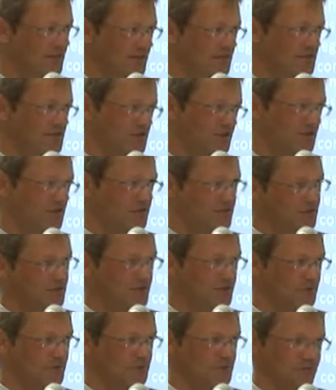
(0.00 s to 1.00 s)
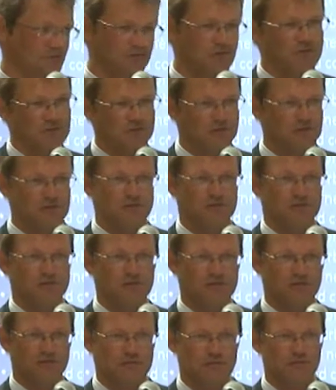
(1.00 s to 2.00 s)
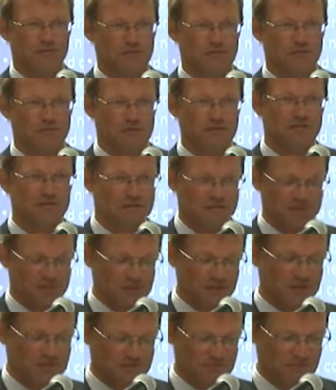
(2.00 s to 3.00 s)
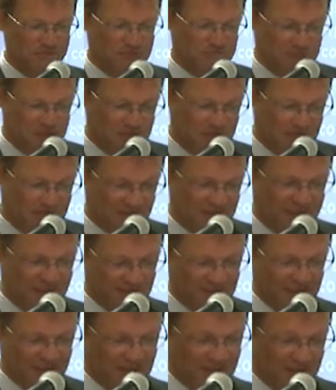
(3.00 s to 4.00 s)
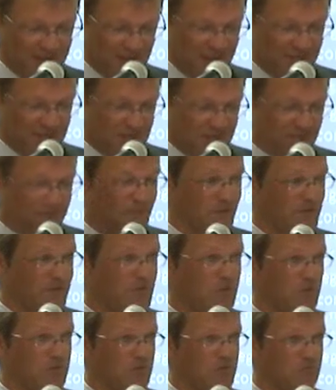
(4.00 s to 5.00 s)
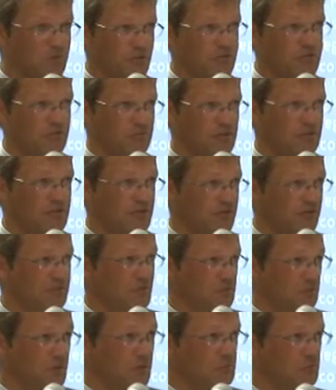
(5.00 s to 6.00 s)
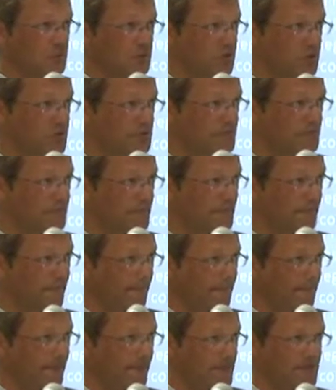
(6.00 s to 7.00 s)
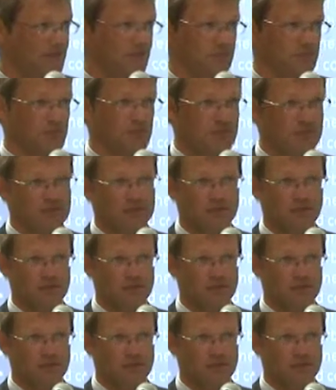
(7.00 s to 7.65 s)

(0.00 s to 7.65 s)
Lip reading: so that was another issue, of course. But the problem was really on that one word, at $6 million.